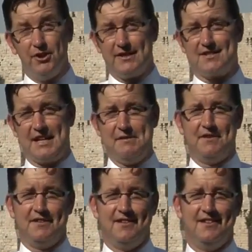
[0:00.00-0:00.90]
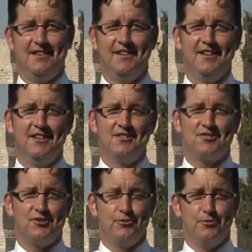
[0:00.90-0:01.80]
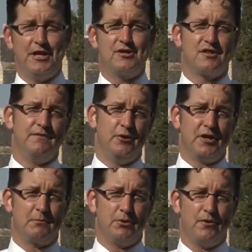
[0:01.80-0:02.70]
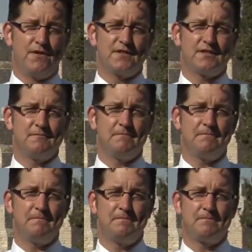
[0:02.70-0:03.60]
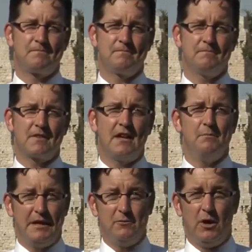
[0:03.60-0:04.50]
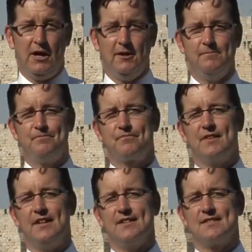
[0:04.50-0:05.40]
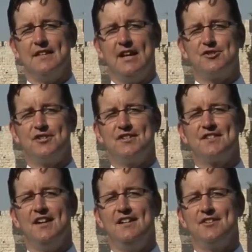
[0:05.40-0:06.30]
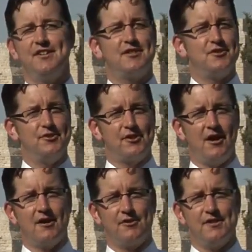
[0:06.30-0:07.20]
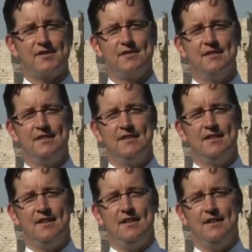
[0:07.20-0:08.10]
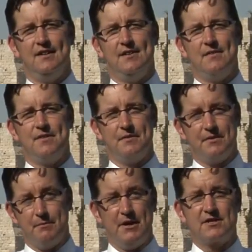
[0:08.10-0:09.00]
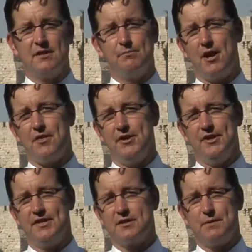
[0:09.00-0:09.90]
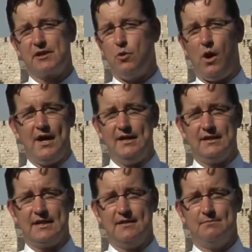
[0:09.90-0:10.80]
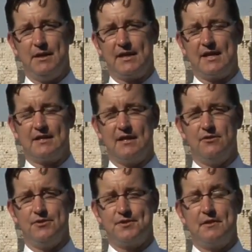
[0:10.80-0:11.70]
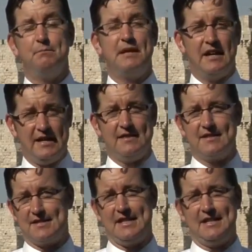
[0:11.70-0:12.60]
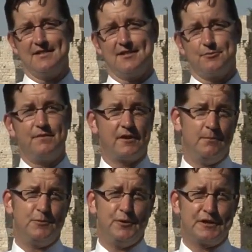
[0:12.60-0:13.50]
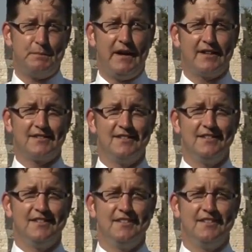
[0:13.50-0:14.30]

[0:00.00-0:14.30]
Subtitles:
bullets even to reach the voting booths. Meanwhile, as the nation decides on its new Congress, the Muslim Brotherhood has been quietly making deals behind the scenes, as we've come to expect.